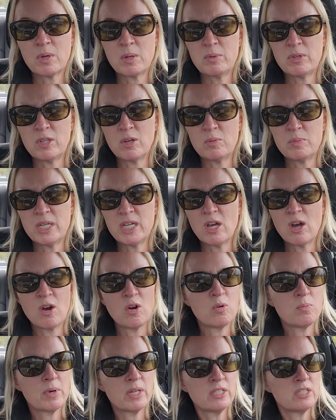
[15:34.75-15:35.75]
Maybe they'll be
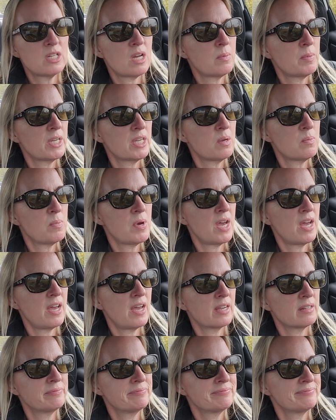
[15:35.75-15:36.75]
gone by the time I get
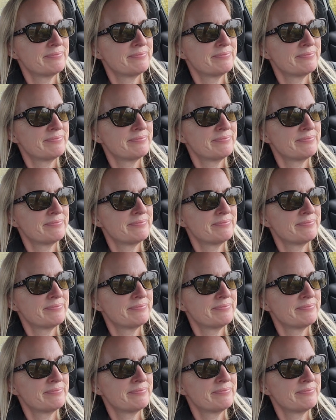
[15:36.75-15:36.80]
back.